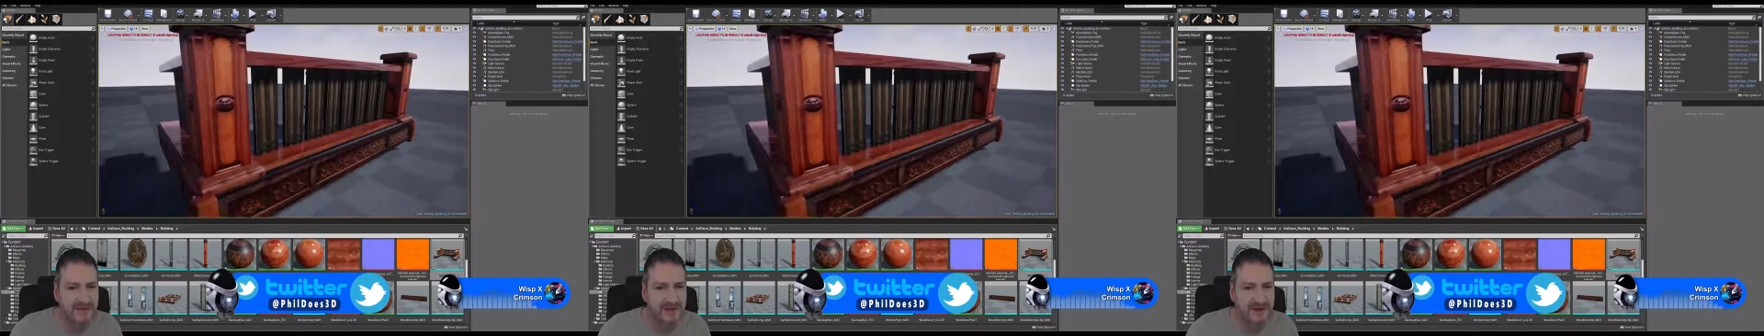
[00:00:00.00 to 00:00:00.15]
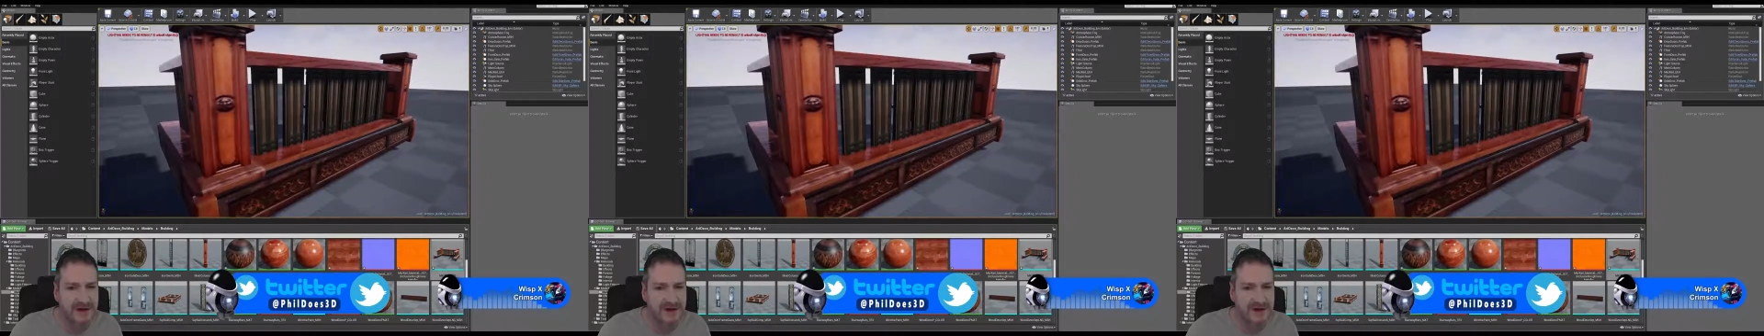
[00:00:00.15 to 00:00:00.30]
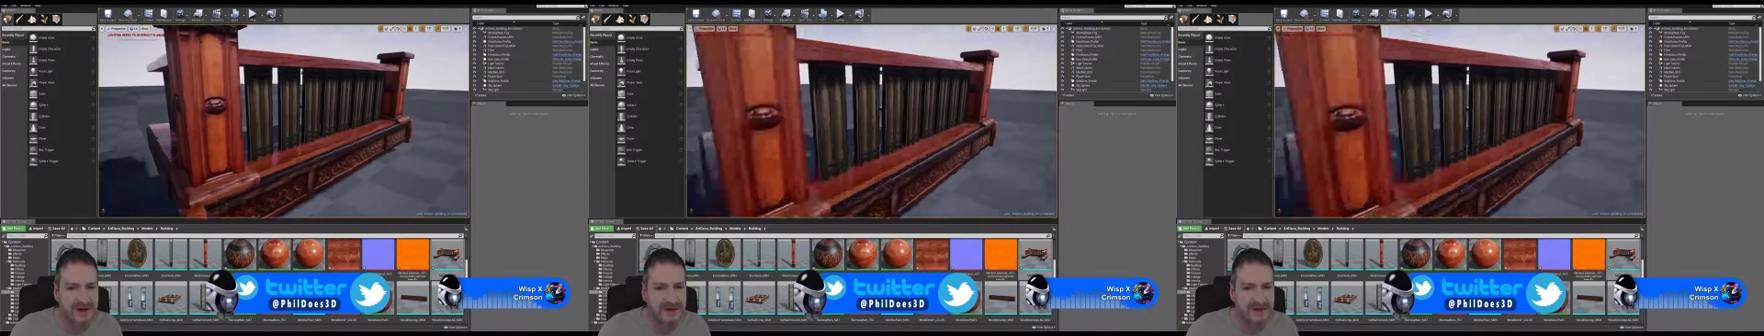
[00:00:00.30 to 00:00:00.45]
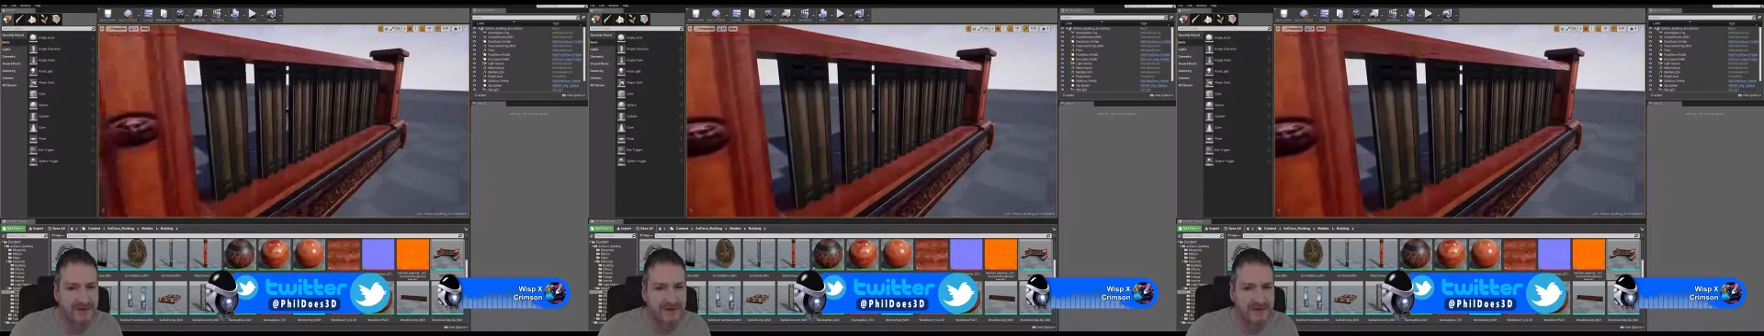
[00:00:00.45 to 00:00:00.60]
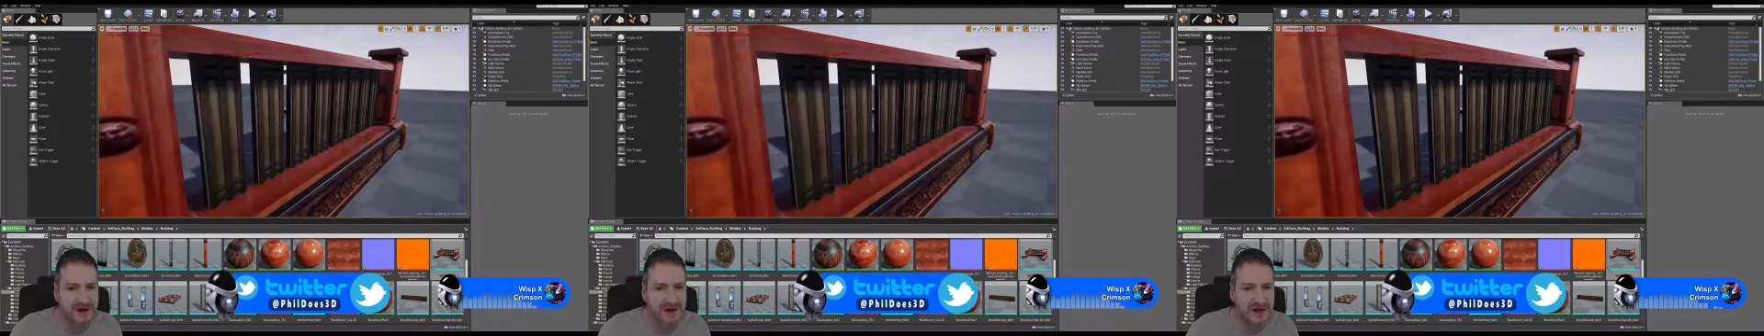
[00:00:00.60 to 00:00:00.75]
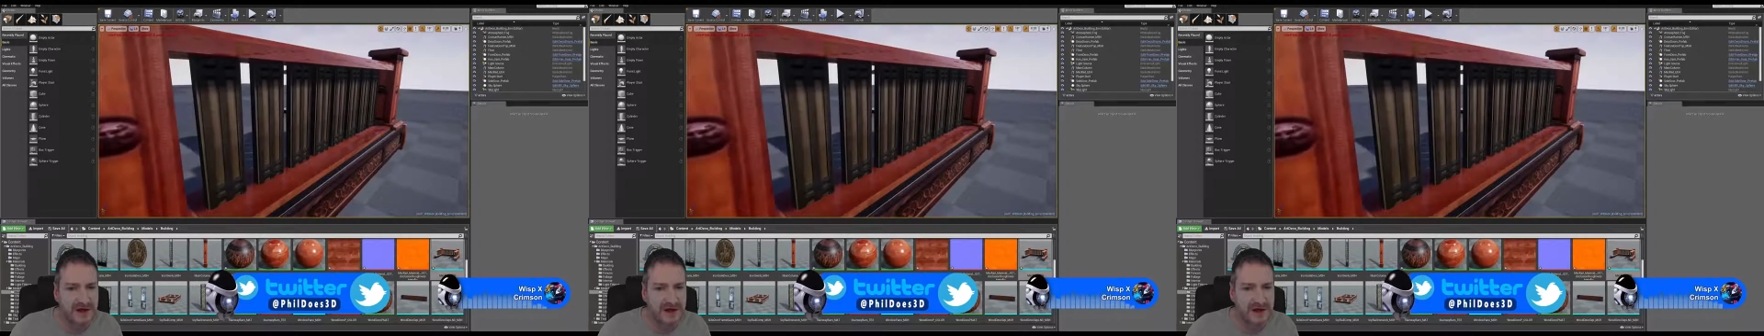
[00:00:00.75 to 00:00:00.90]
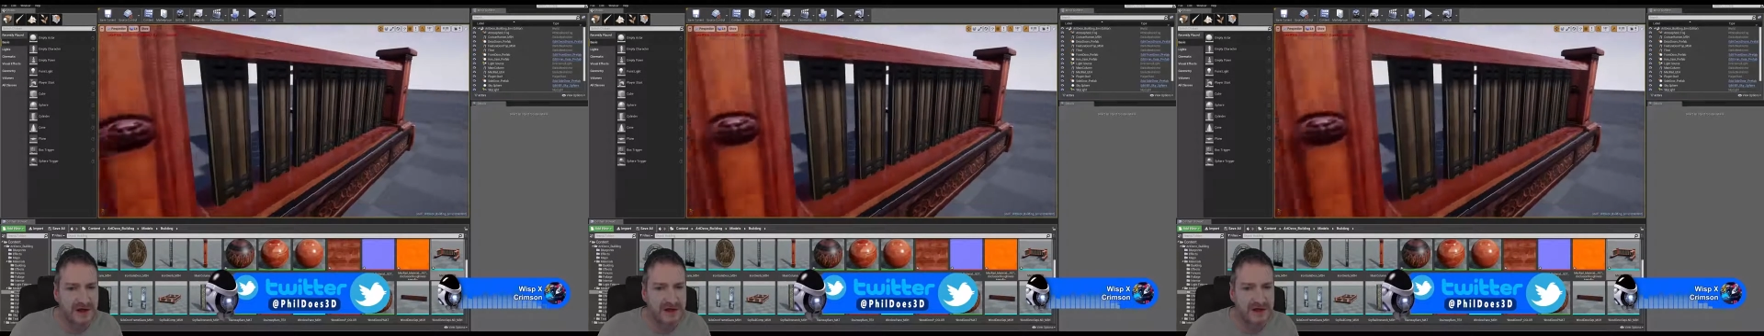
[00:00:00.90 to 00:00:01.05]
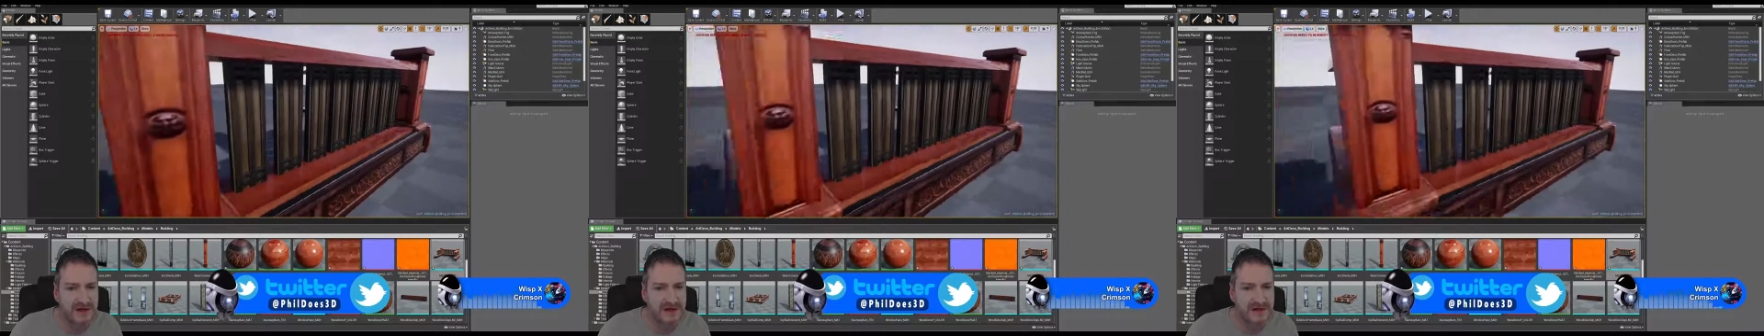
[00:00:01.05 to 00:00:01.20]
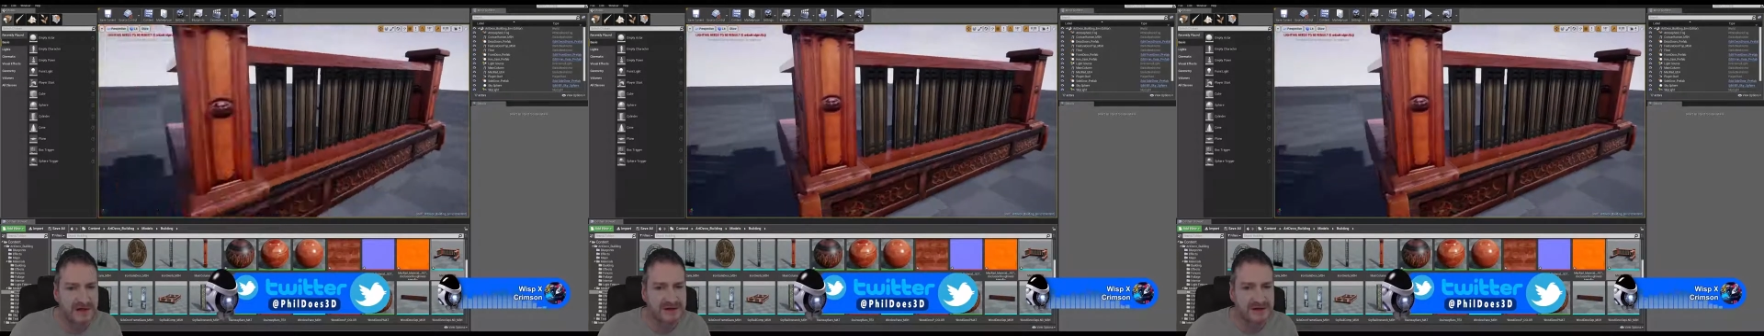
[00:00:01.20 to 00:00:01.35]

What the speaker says: finished and ready to go.